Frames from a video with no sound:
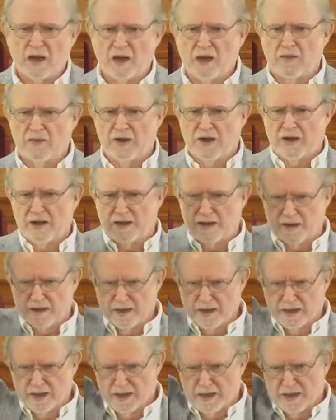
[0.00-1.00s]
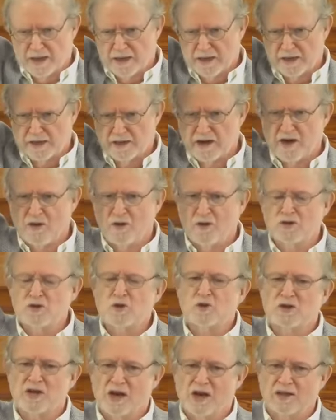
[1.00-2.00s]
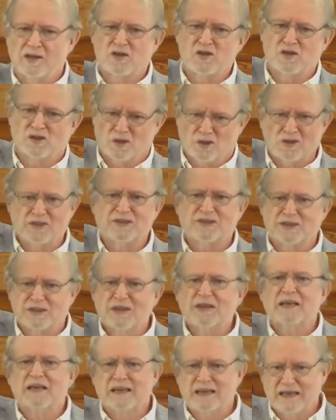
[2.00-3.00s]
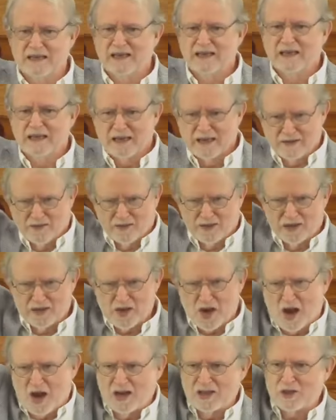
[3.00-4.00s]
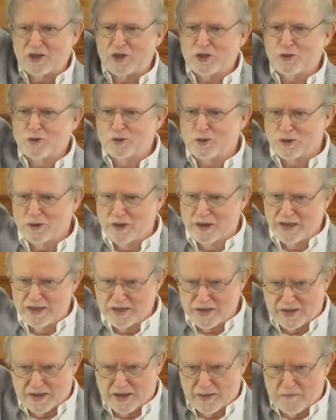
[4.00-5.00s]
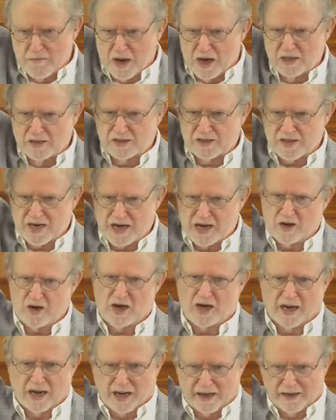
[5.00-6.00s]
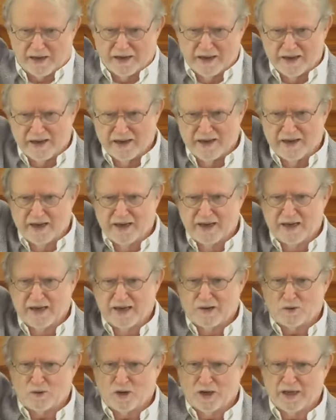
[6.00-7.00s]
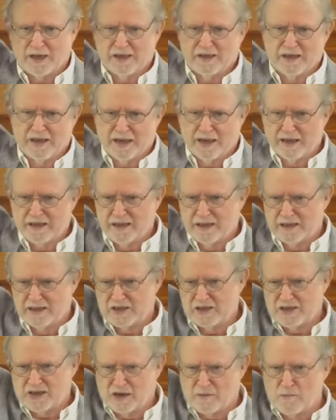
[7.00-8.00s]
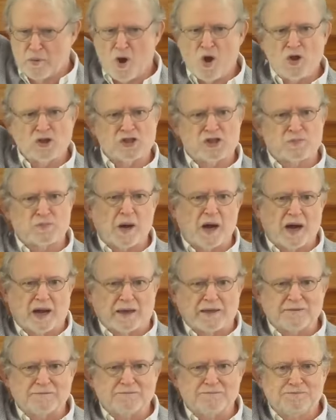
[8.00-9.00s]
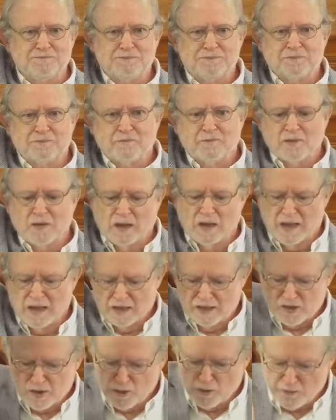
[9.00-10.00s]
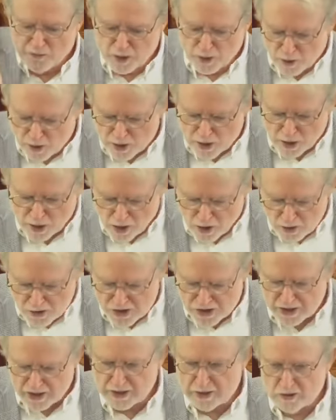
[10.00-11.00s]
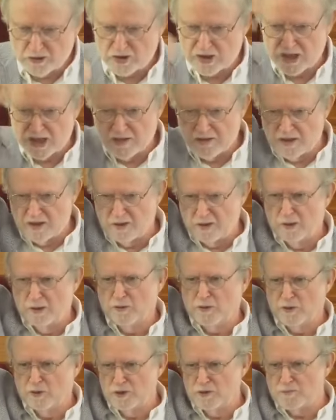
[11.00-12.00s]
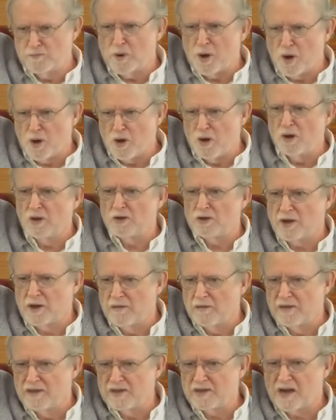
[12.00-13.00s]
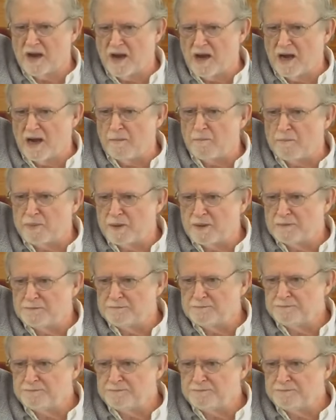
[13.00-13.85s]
No, those are tonsils. The tonsure is the monk's haircut, right? And it's a bald spot. So if you look closely, you'll see that Luther's bald on the top,